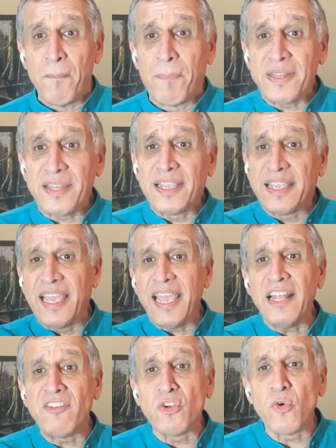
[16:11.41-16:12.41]
But the
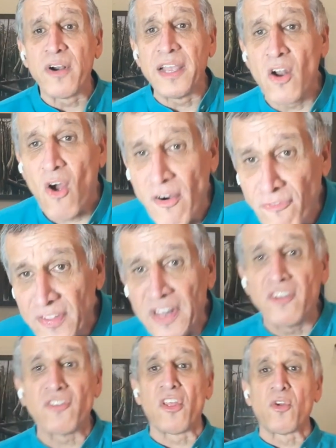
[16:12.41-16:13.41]
kids who are in
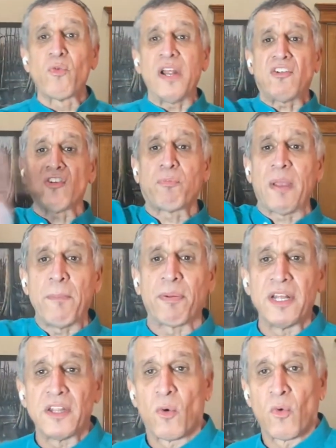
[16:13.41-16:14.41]
orphanages are the richest
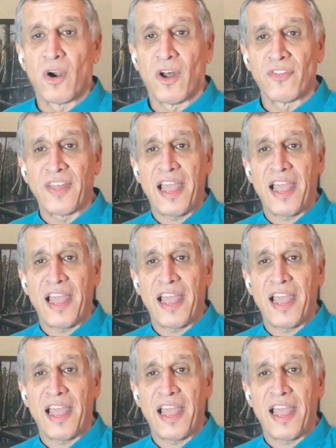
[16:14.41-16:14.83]
people in the world.